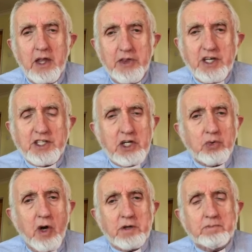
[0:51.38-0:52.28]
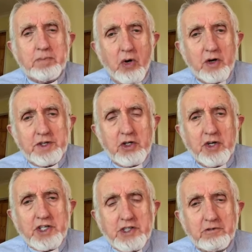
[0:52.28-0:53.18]
This is what brought the
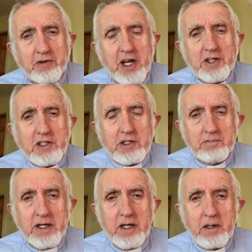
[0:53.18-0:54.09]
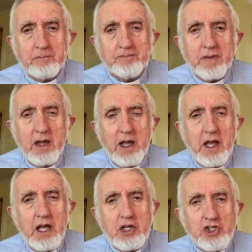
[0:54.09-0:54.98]
Christian faith into being.
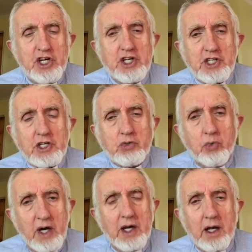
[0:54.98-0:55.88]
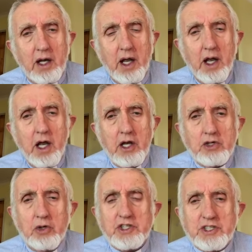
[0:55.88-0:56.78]
Jesus willing
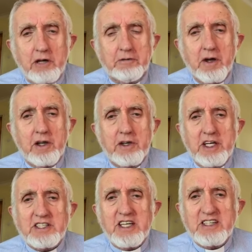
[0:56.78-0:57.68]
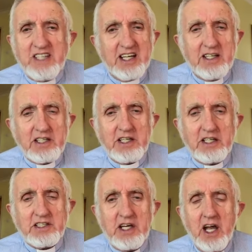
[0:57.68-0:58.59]
to suffer these
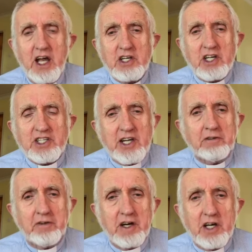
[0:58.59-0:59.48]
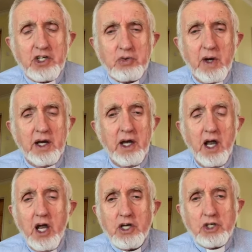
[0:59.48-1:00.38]
indignities to suffer in this way,
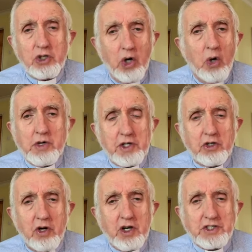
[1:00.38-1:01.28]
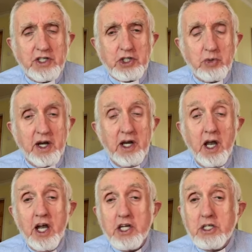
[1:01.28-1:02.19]
to go to the cross in this way,
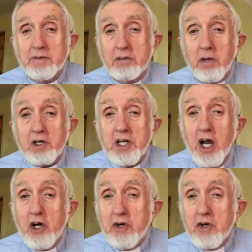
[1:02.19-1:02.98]
to be mocked.